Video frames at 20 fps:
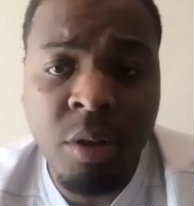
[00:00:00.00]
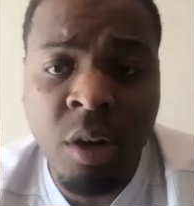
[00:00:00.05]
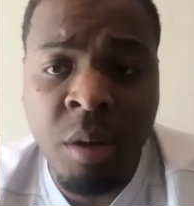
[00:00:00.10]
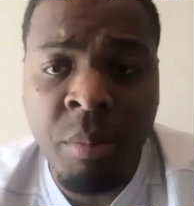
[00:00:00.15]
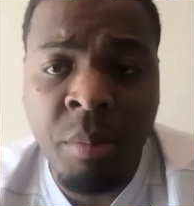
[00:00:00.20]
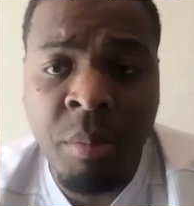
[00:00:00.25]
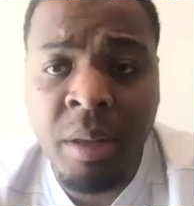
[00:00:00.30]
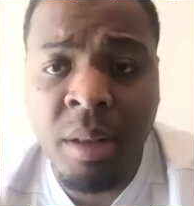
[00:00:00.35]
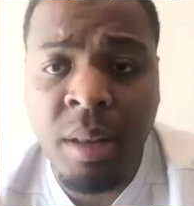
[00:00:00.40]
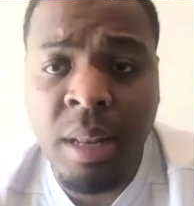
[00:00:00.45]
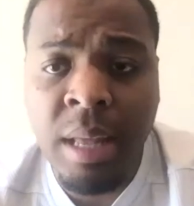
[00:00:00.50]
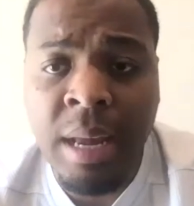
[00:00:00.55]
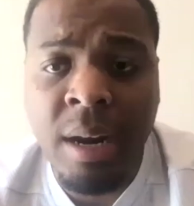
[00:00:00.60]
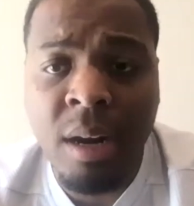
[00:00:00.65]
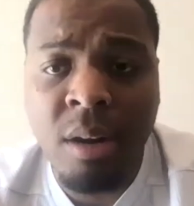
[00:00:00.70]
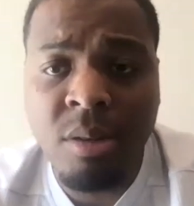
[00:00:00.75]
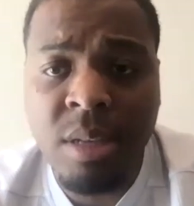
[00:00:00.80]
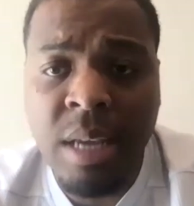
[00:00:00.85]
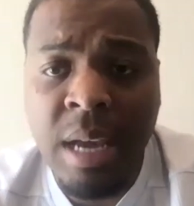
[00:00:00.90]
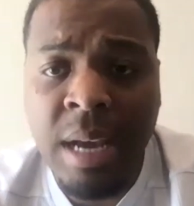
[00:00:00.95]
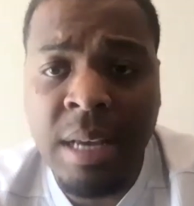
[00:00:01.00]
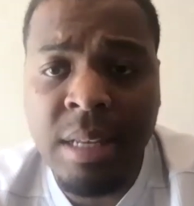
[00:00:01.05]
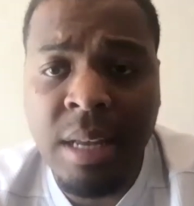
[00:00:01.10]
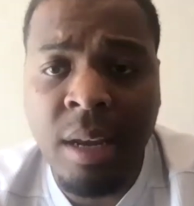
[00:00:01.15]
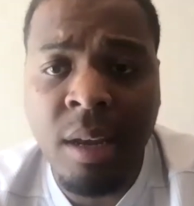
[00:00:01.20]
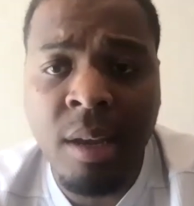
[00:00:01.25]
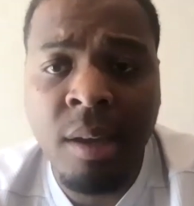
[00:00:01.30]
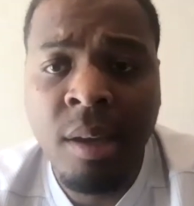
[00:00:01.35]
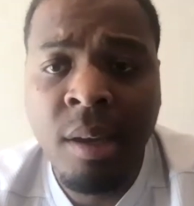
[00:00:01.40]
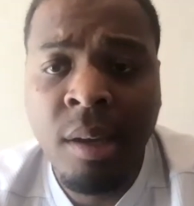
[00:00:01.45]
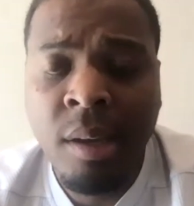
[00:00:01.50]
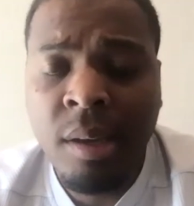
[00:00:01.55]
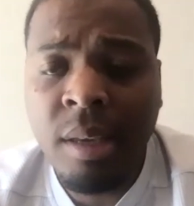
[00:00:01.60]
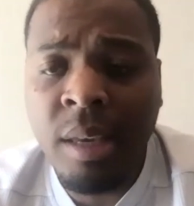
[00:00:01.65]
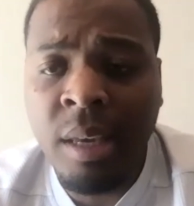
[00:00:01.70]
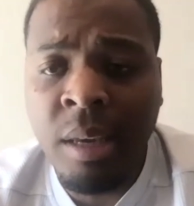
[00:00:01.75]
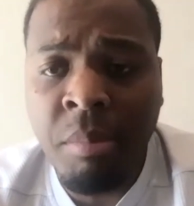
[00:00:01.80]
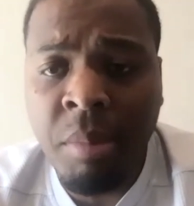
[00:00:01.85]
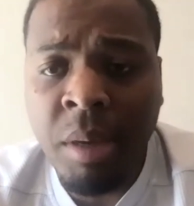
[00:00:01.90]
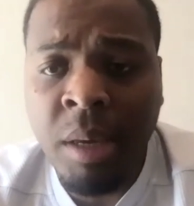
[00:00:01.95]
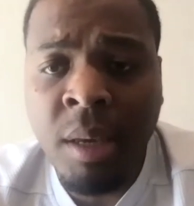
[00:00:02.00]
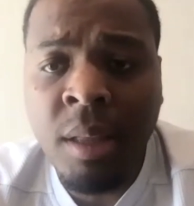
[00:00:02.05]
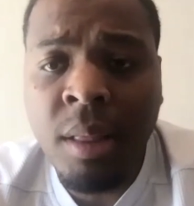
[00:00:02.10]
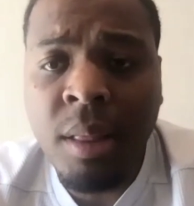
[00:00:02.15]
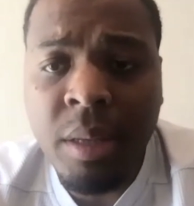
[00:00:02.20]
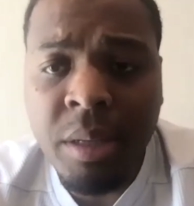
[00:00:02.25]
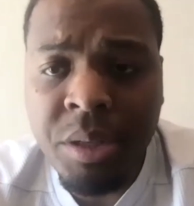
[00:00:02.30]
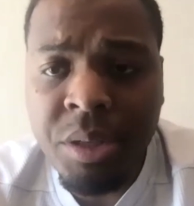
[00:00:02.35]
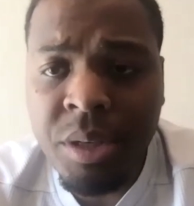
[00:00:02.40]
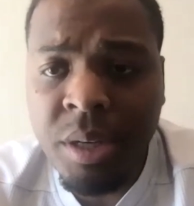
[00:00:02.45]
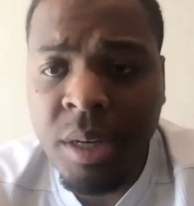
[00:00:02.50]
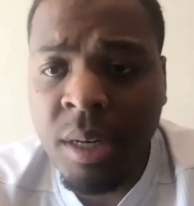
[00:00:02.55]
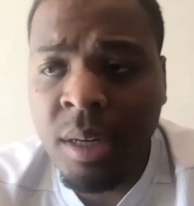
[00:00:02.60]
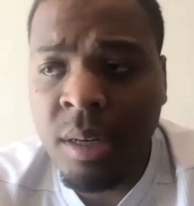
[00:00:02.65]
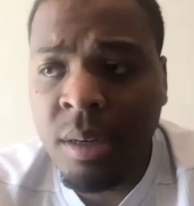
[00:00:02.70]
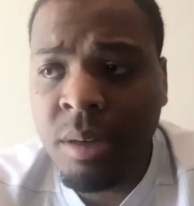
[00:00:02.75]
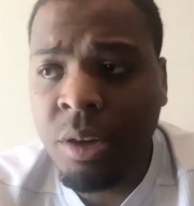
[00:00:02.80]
A lot of those guys like Kim English,